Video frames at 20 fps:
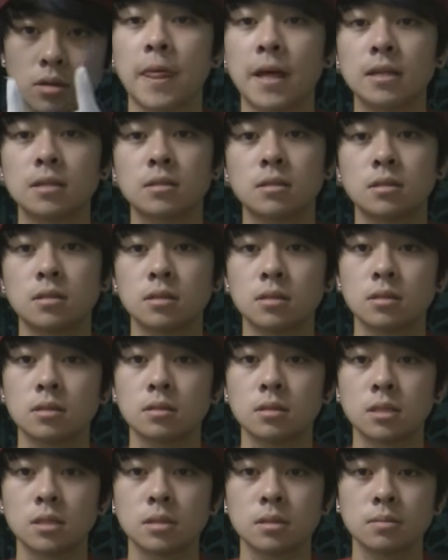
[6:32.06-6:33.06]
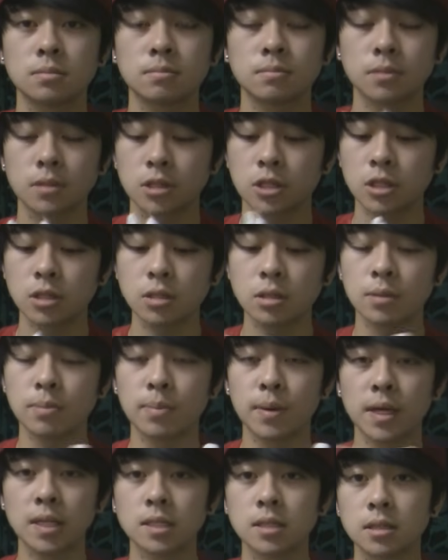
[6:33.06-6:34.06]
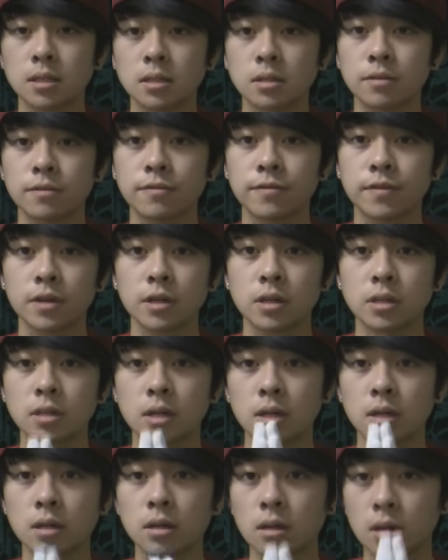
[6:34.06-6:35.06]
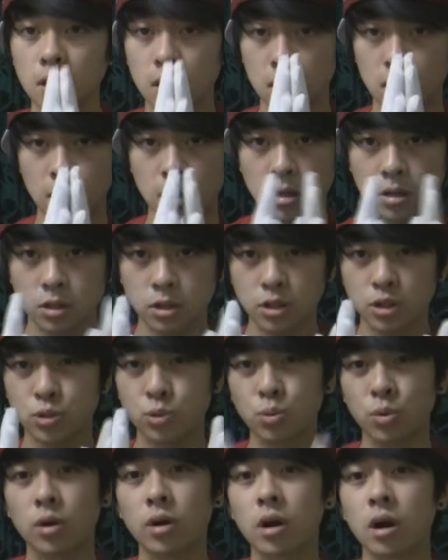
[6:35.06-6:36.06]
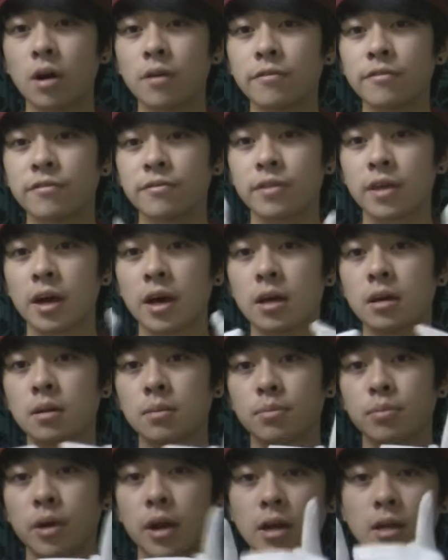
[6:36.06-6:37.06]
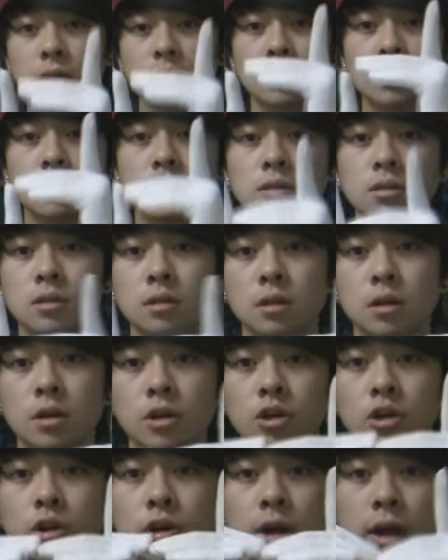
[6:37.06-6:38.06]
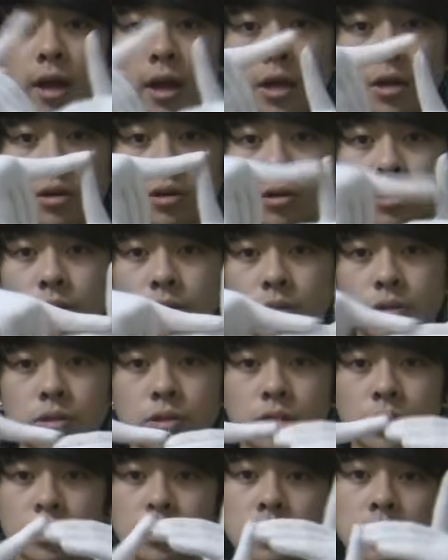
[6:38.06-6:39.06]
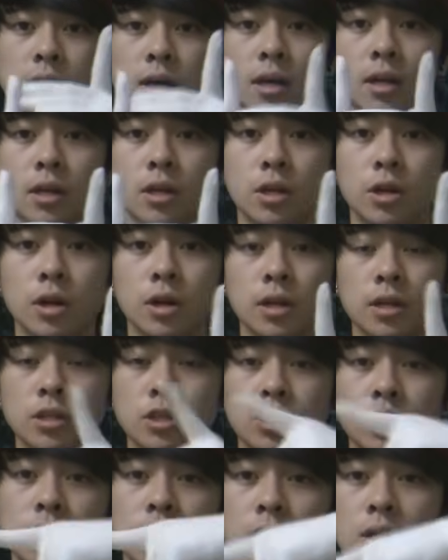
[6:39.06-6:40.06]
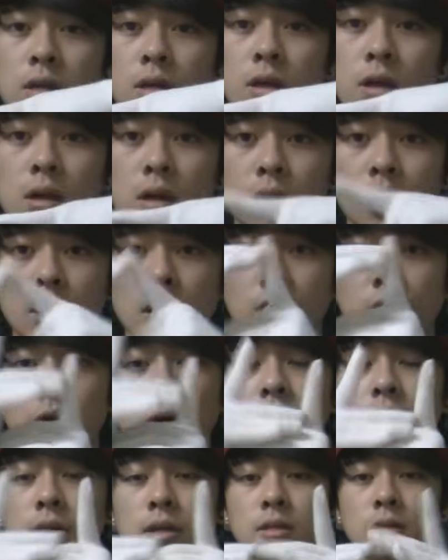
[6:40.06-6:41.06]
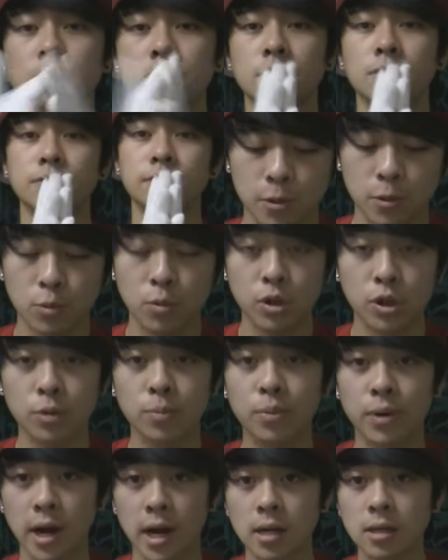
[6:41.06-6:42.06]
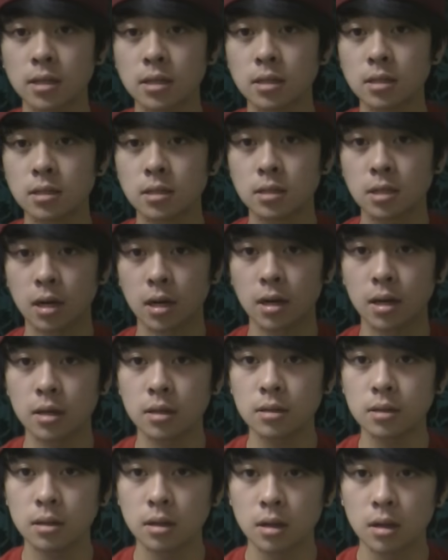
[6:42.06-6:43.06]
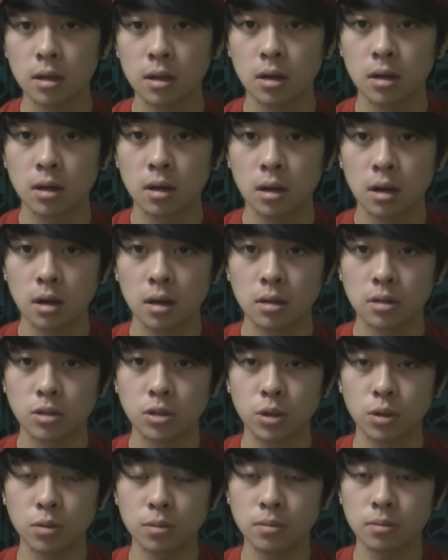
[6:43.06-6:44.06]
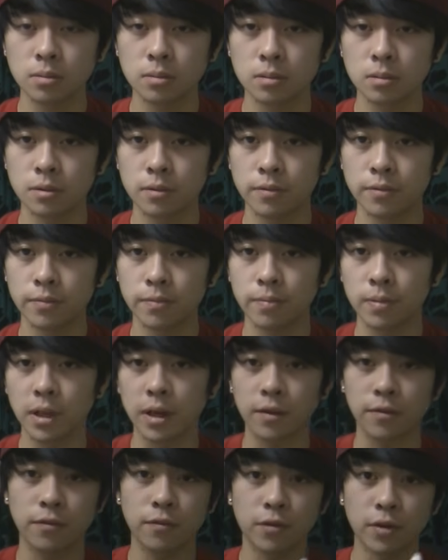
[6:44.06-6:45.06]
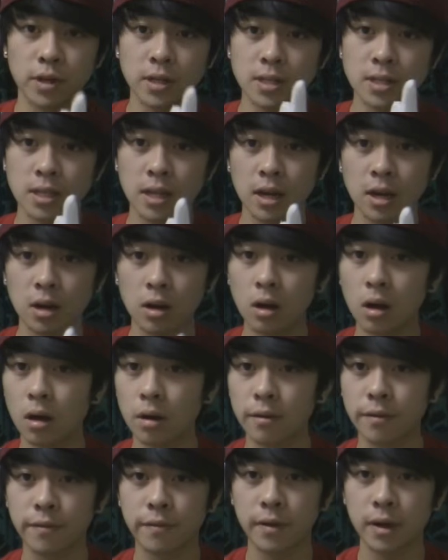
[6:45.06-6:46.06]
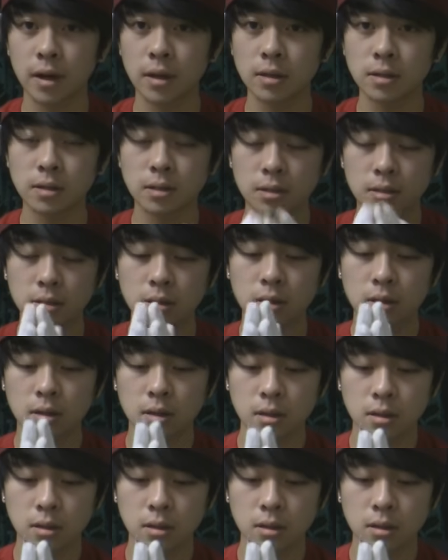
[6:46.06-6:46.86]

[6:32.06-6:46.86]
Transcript: That's just the basics of finger tutting. Just work off of that, practice your angles, your sliding, your hinging, and all that stuff. When you practice tutting, don't like freestyle all fast.